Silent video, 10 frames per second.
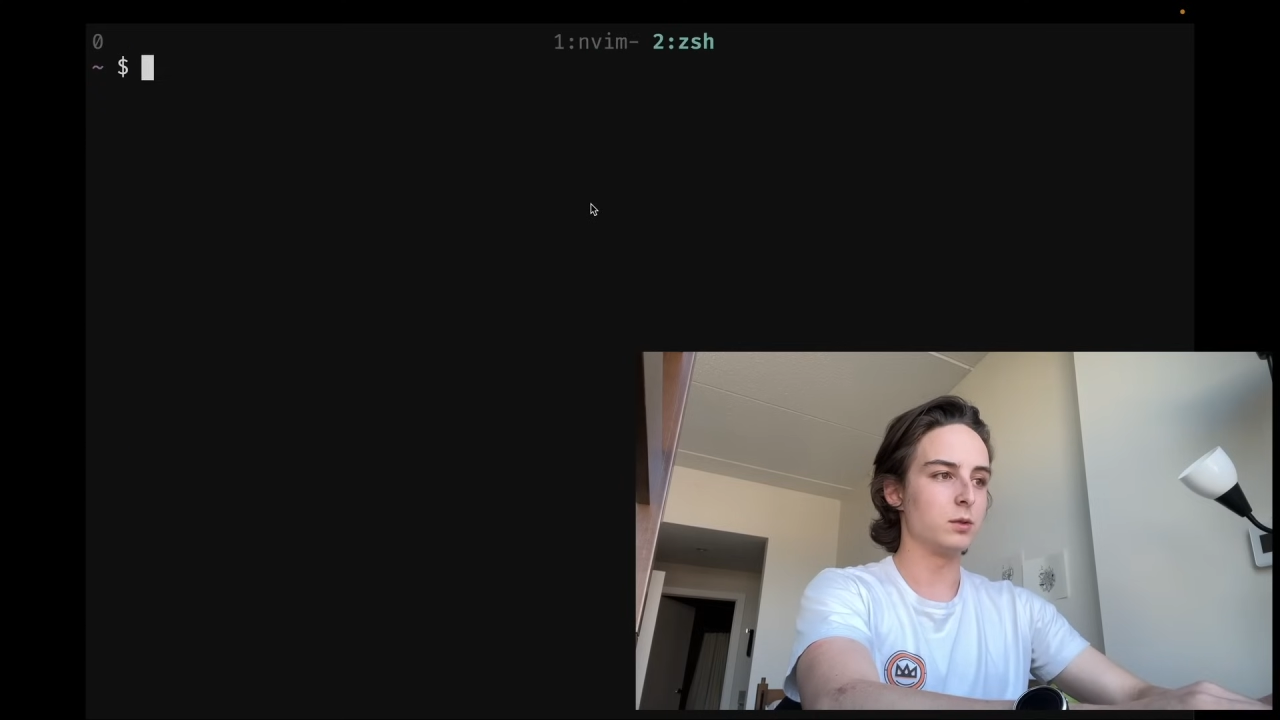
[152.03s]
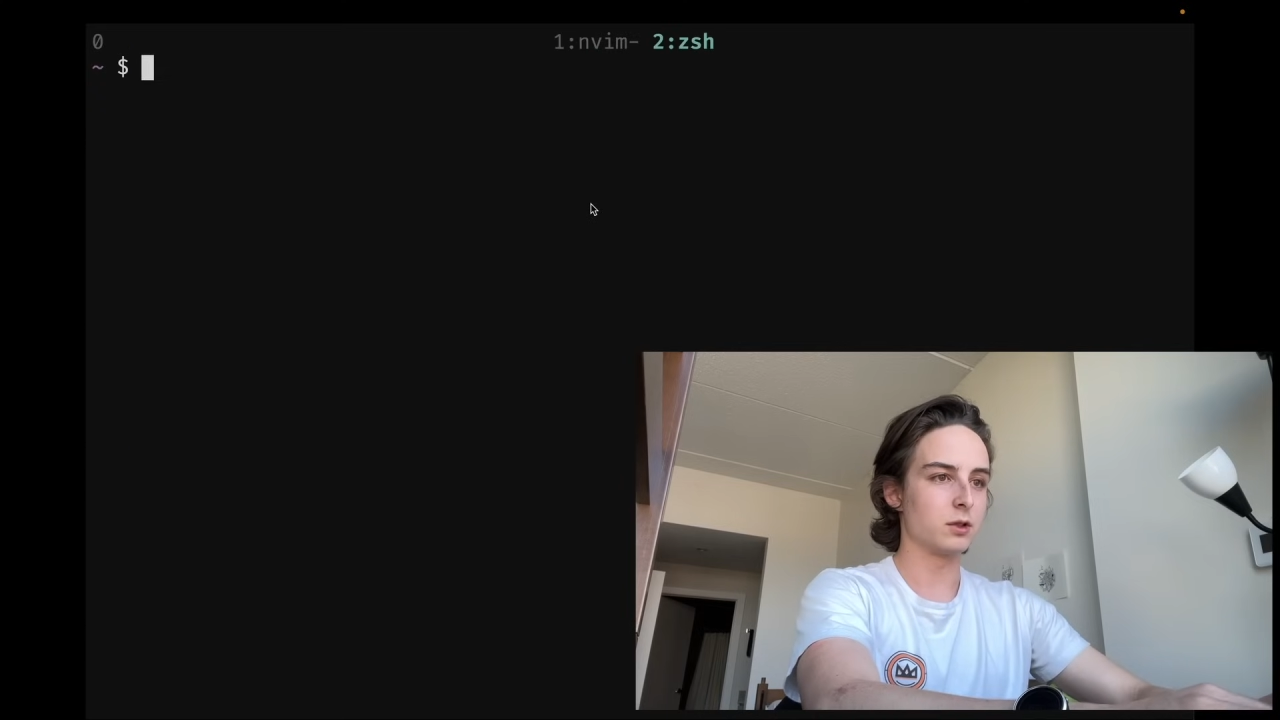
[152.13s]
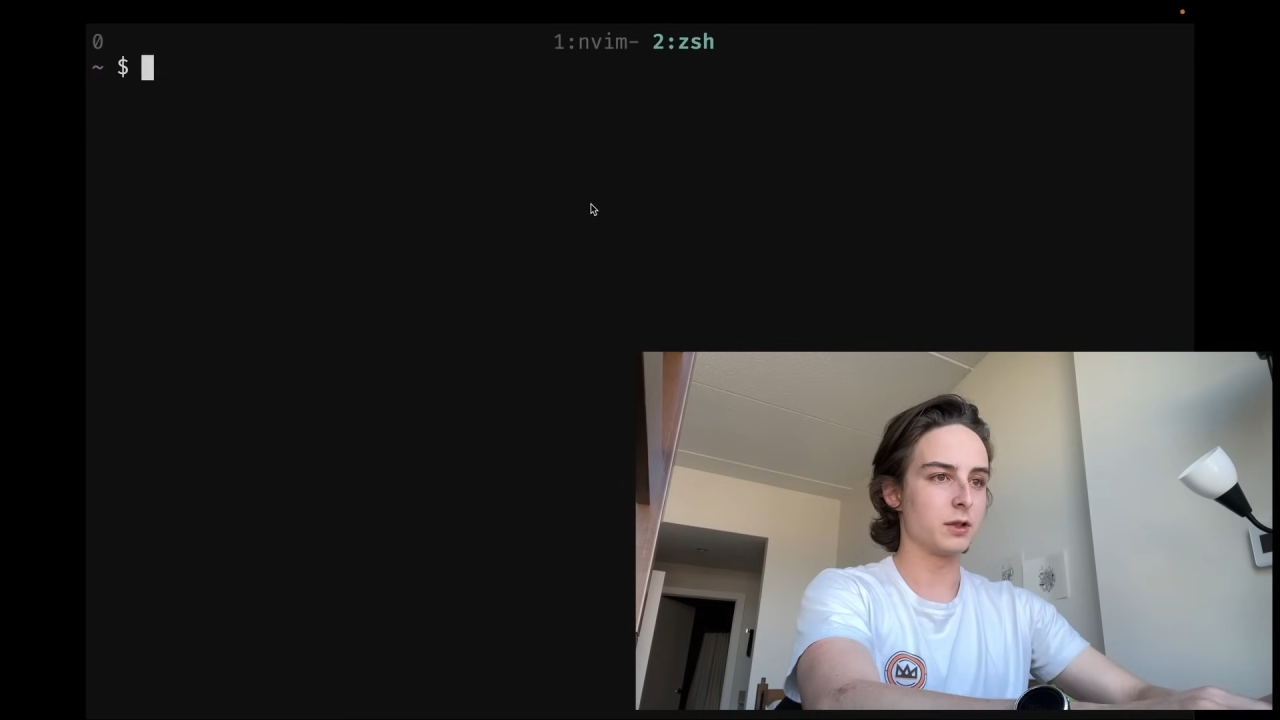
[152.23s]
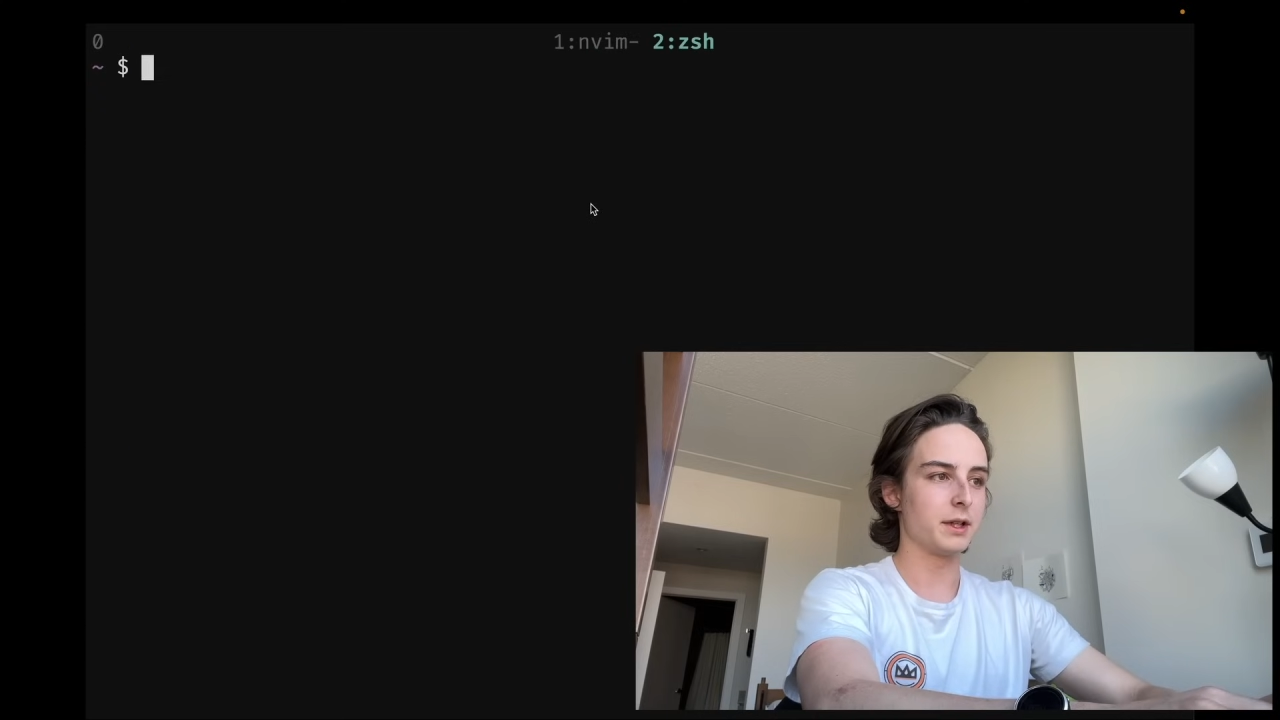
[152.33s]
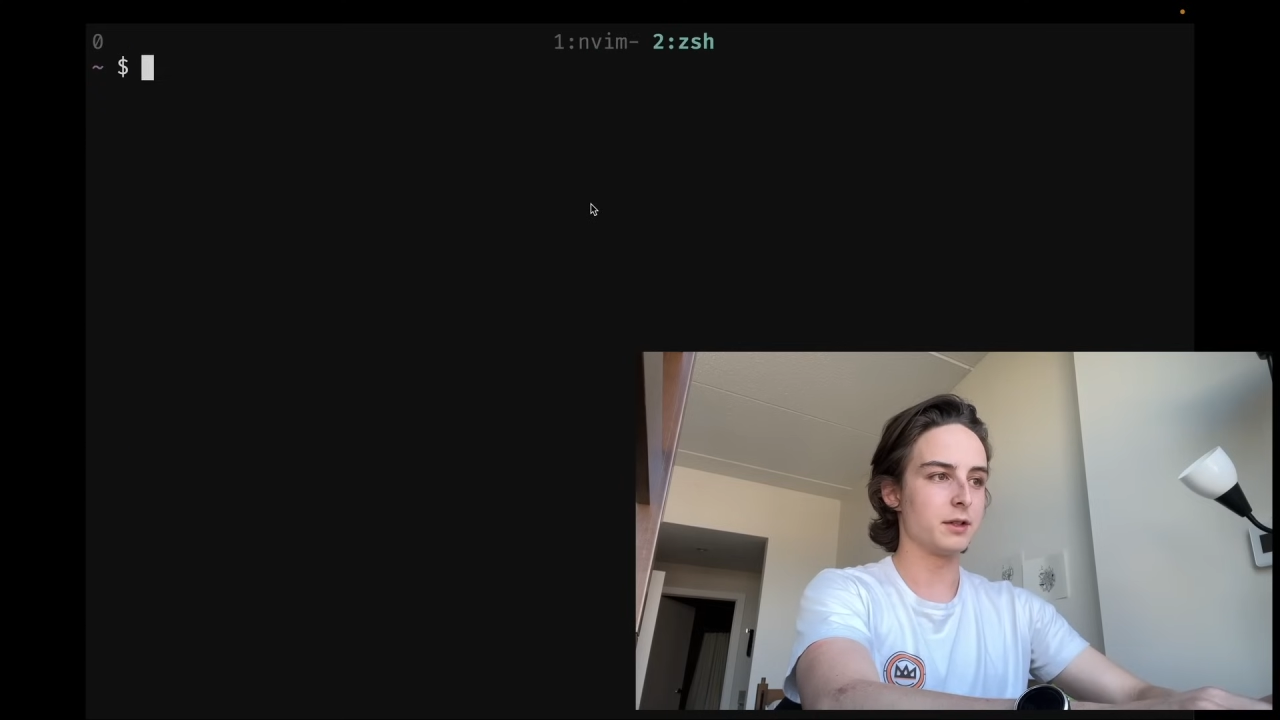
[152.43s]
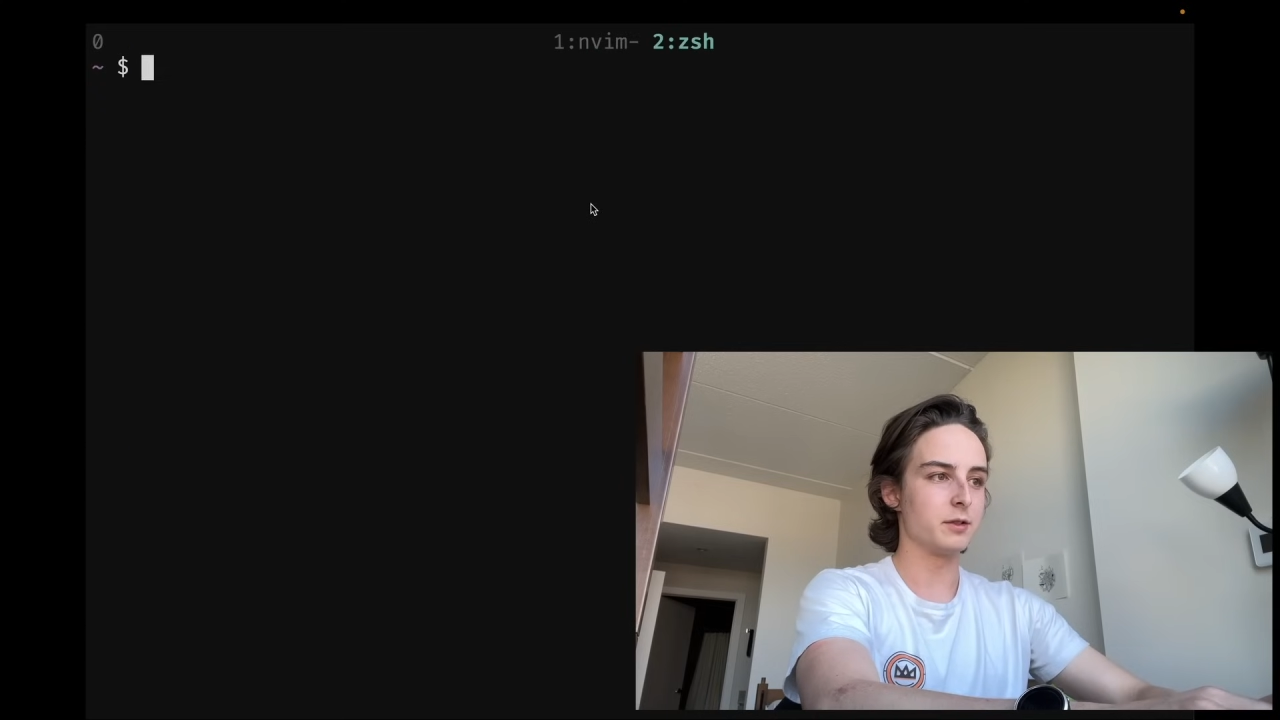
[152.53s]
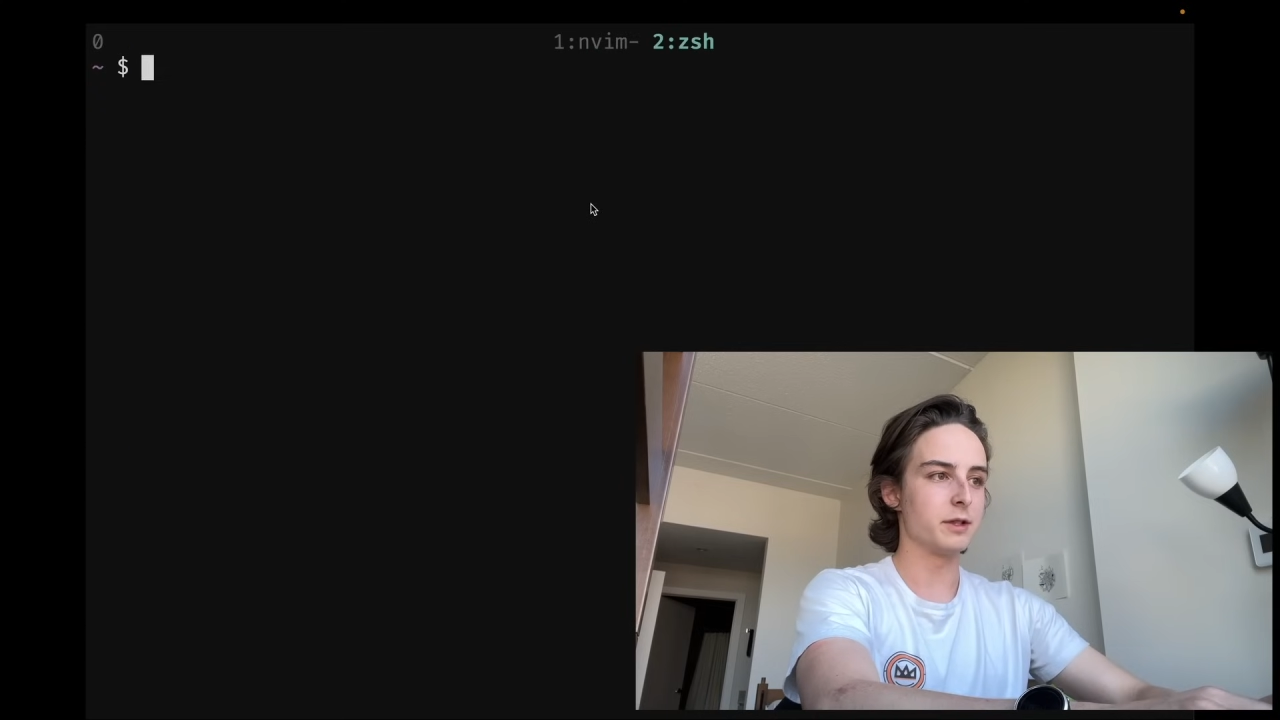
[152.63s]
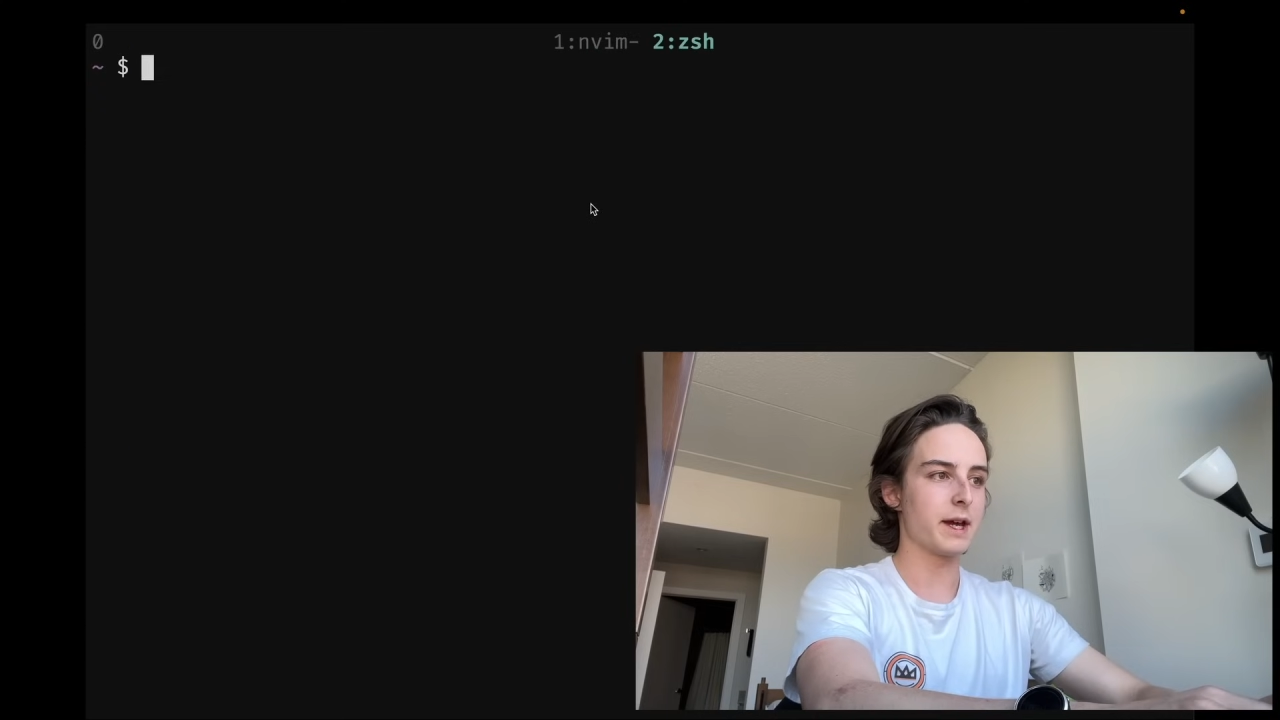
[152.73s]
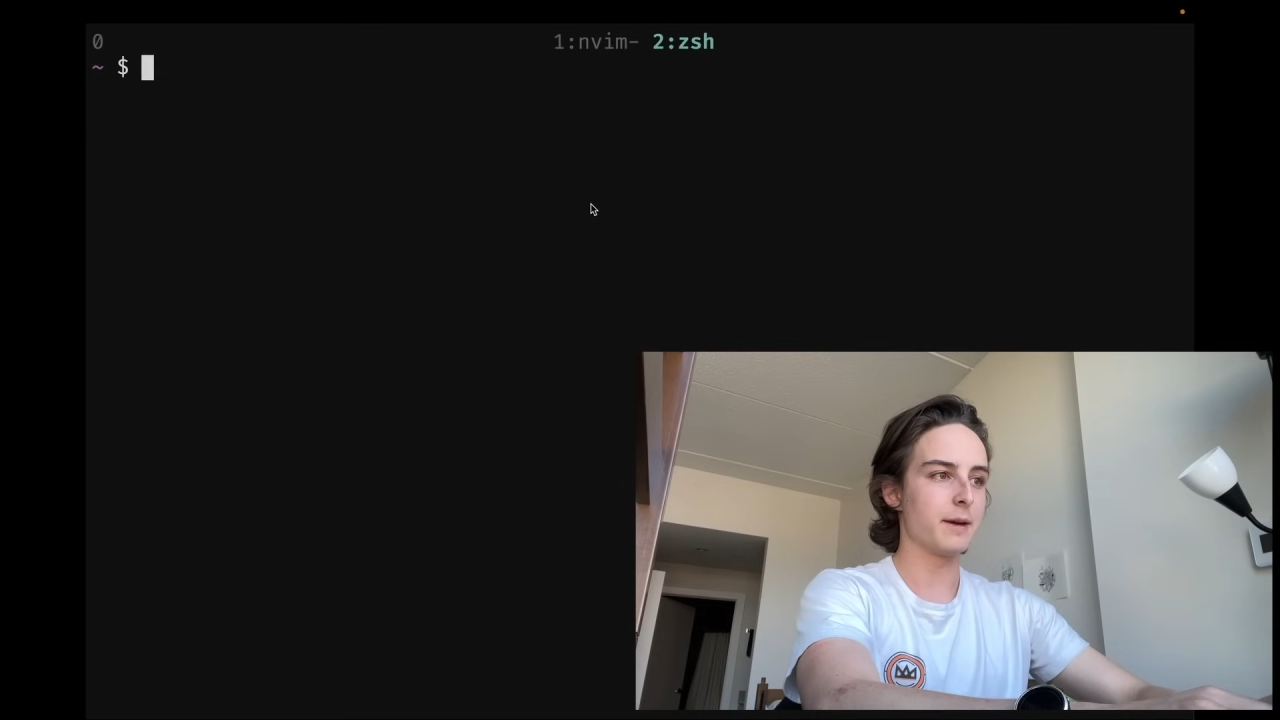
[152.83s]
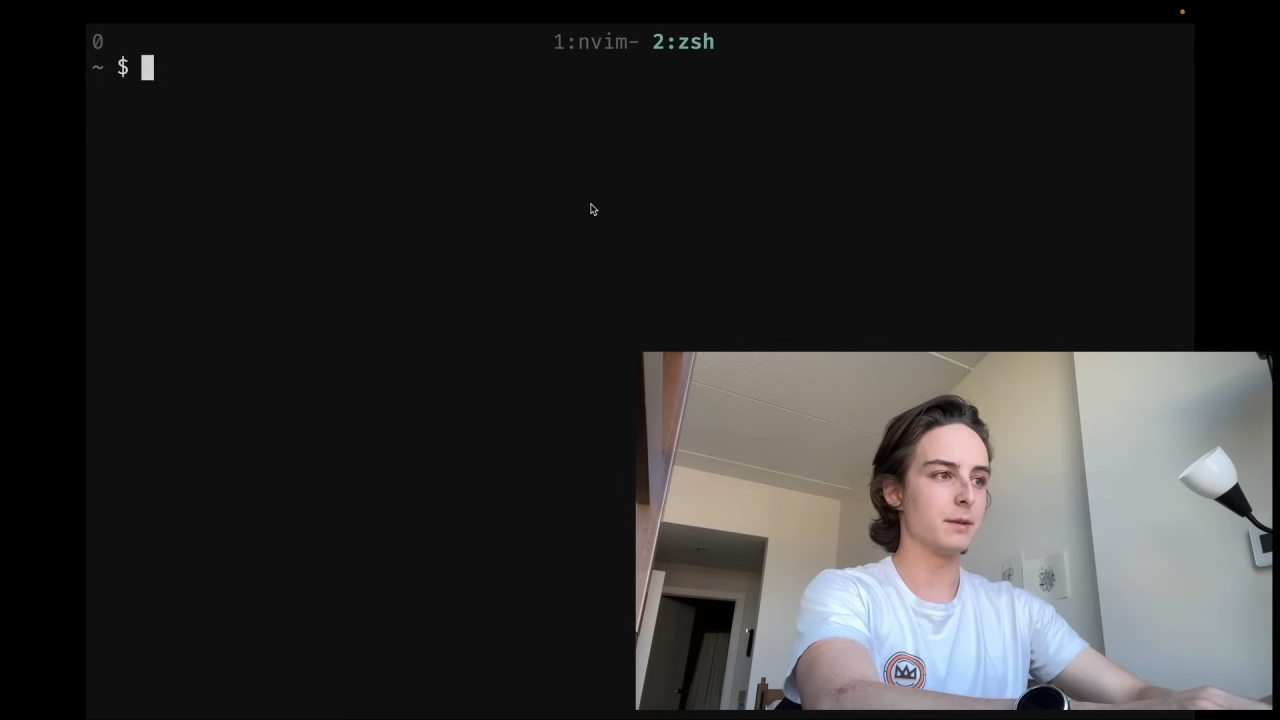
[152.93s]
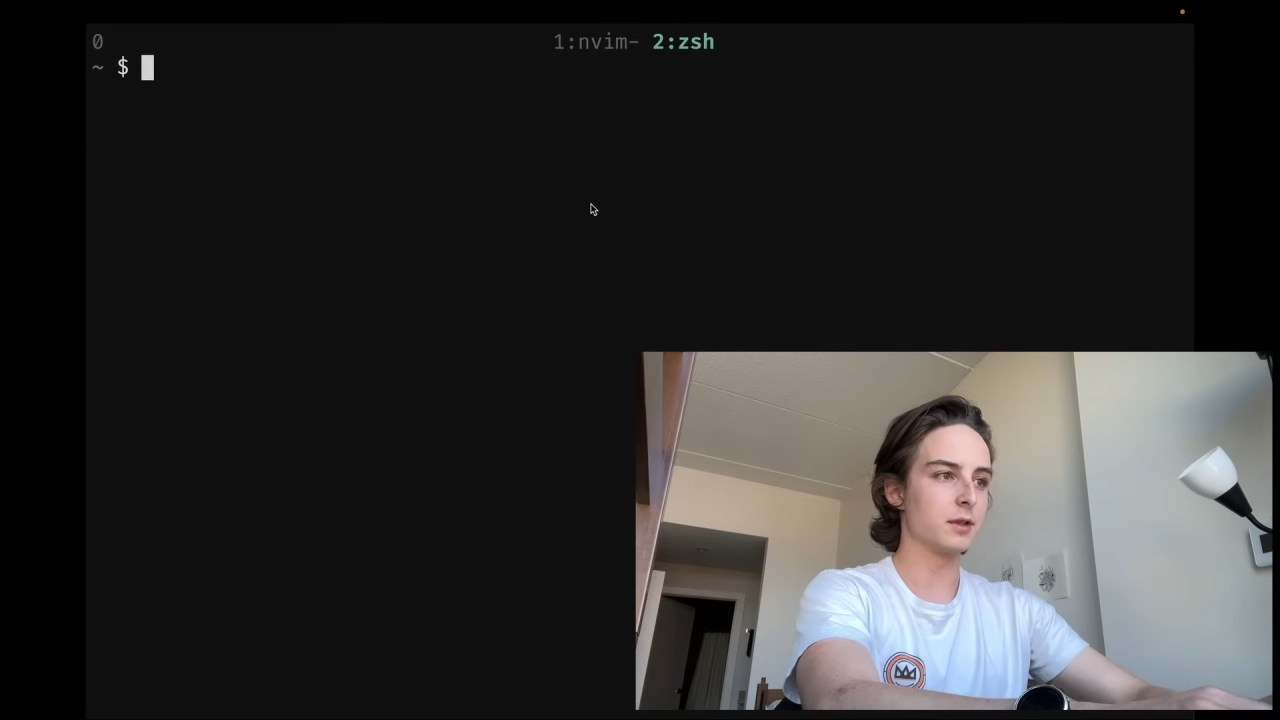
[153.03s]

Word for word: will create a new tab.